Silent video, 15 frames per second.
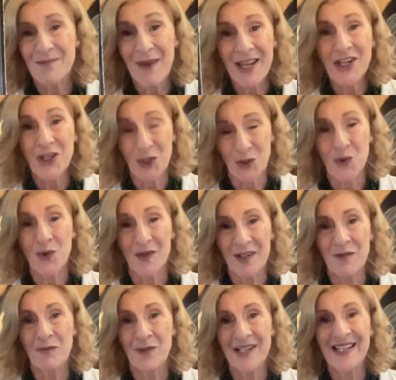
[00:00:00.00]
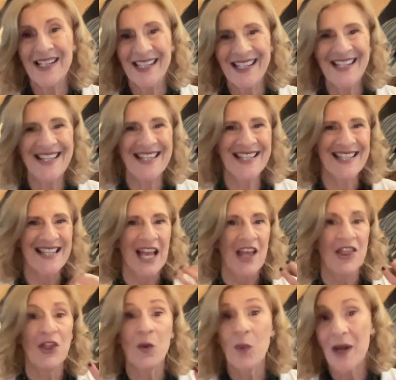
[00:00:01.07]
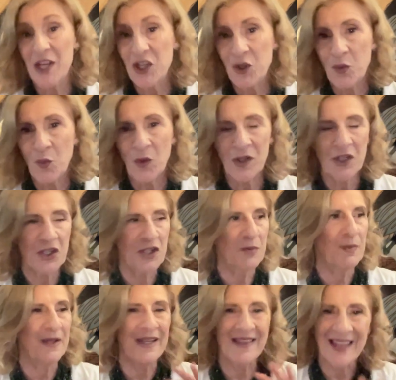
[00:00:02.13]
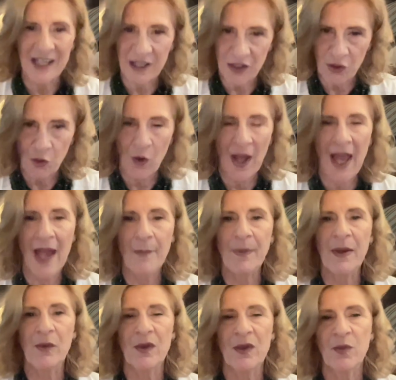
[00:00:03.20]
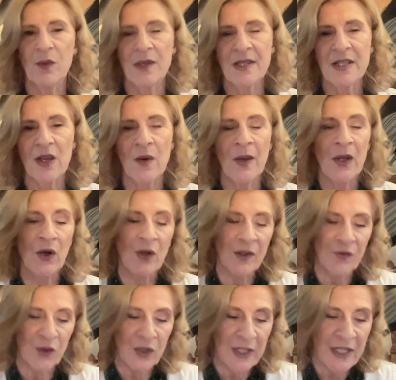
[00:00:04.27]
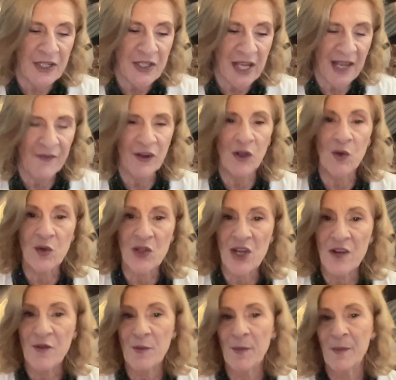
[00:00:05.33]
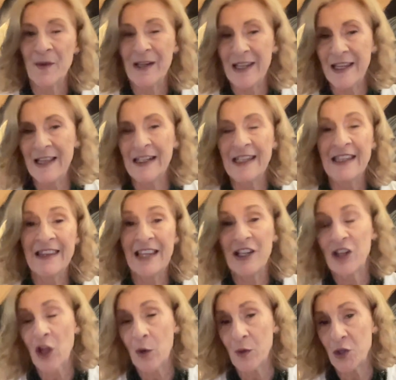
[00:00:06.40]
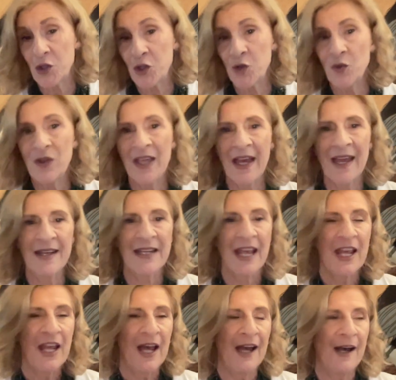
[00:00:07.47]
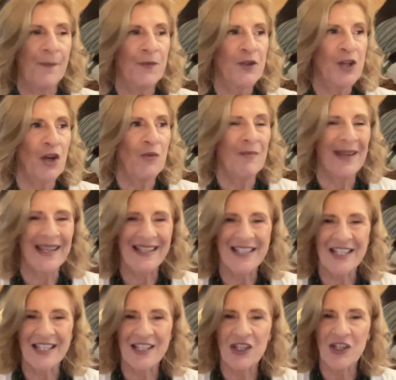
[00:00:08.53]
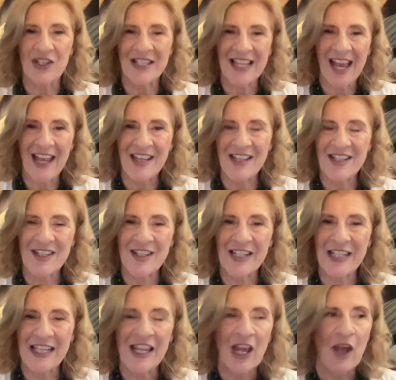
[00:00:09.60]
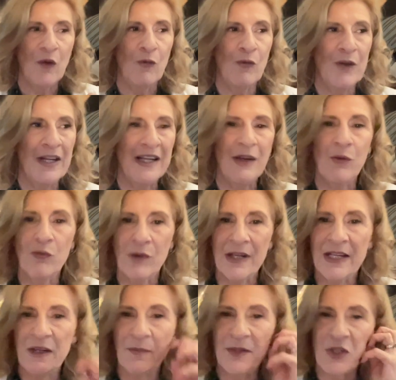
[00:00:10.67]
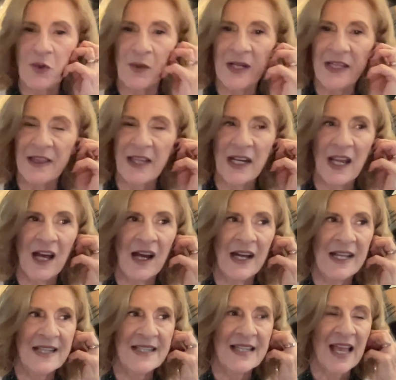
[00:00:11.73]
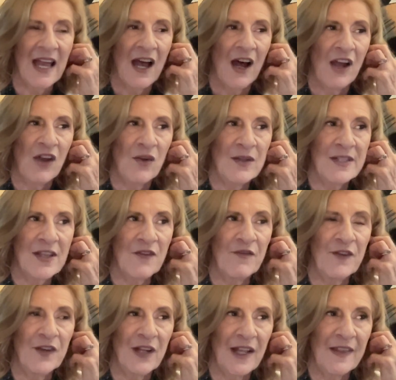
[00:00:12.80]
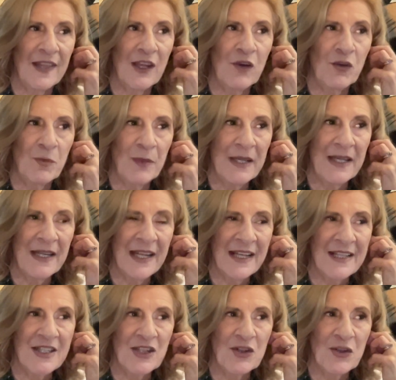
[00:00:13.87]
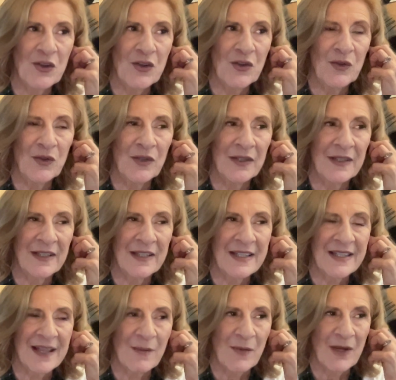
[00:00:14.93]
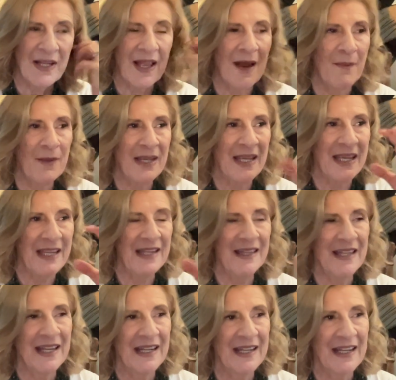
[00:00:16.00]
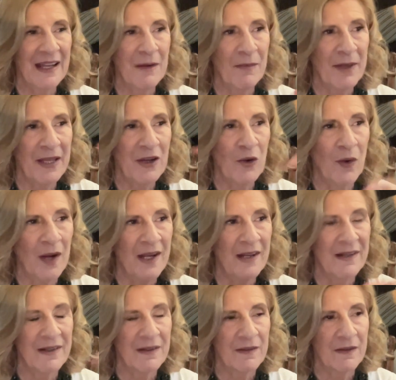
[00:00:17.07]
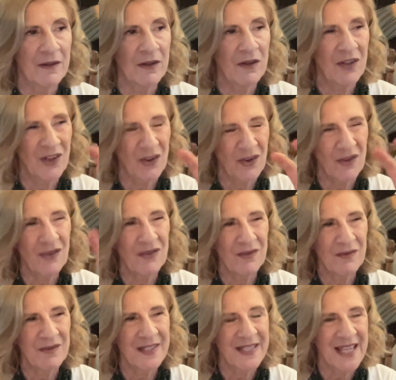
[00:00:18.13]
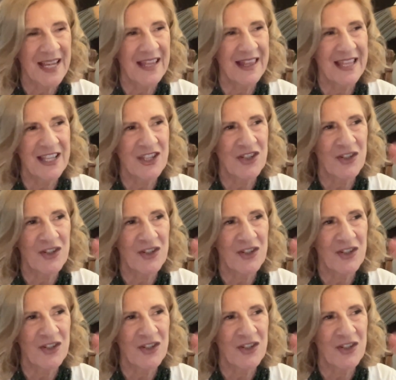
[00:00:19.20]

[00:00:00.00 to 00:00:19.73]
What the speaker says: Make sure it really is the way you want it to be, that you're happy with what's going on. If you need to have it looked over legally, then go and do that. Don't make decisions hastily. Really read between the lines. I also feel like there could be an external, there's someone coming in that can be quite, you know, say things.